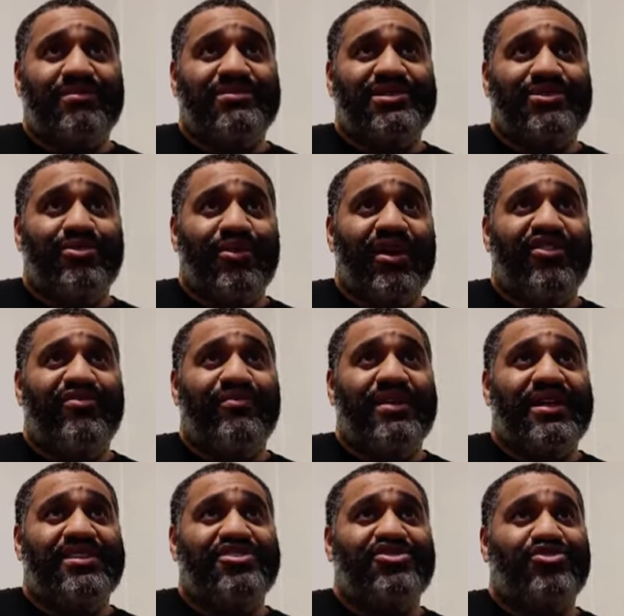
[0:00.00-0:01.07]
12
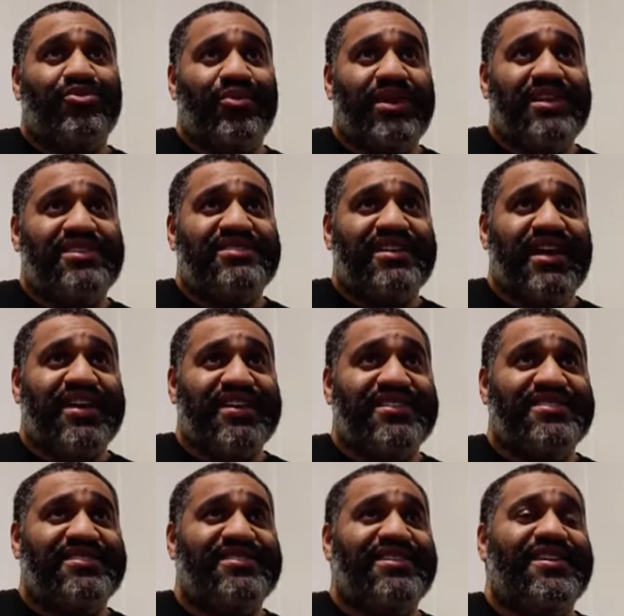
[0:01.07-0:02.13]
minutes, 20 seconds.